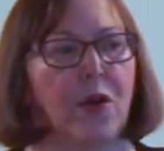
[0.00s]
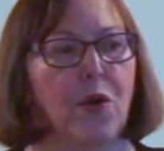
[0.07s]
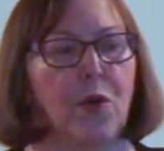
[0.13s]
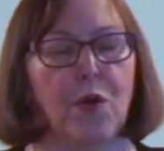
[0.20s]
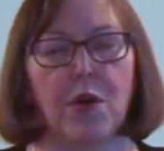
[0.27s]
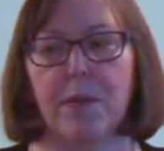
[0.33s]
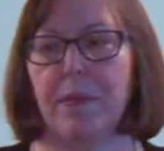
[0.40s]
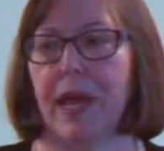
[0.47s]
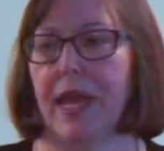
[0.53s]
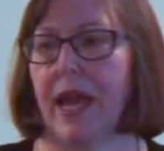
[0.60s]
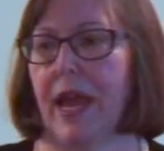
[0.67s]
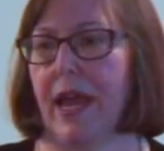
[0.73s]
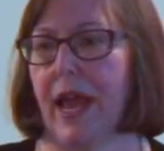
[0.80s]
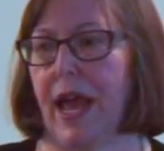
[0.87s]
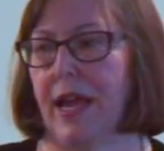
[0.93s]
Or may
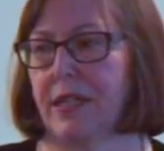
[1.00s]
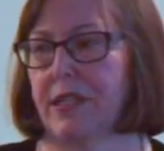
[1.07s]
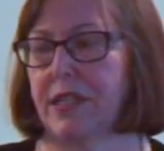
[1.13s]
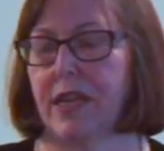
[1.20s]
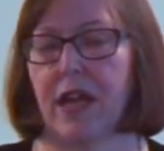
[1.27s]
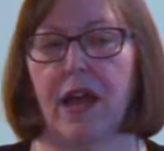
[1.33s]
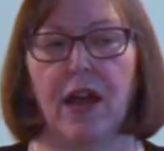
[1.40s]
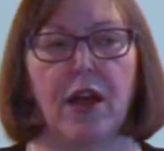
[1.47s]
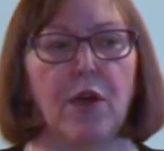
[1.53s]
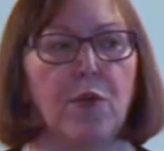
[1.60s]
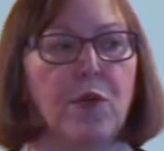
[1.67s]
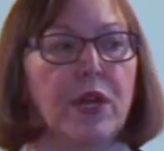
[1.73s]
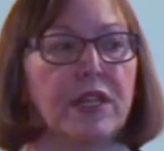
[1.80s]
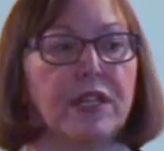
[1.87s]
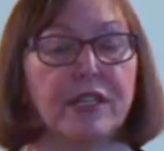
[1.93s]
I ask uh,
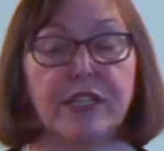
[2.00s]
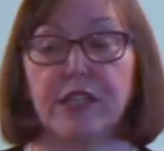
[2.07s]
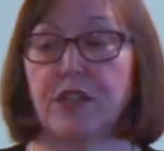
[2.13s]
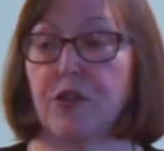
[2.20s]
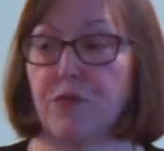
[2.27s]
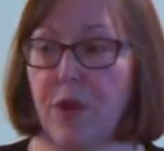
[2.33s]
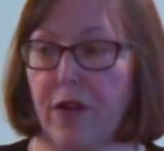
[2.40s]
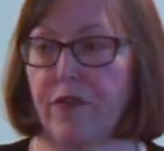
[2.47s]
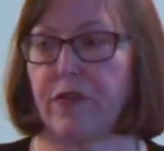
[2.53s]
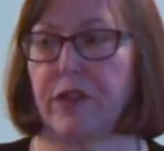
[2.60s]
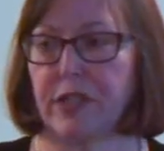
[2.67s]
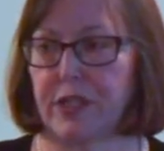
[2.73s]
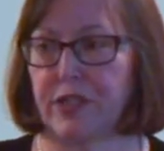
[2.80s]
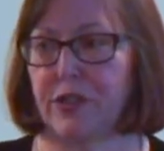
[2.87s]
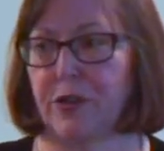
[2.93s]
what this is in
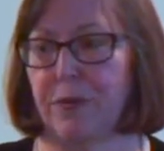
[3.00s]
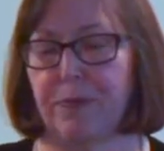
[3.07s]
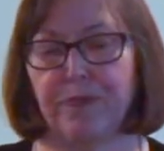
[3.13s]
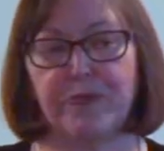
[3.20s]
reference to?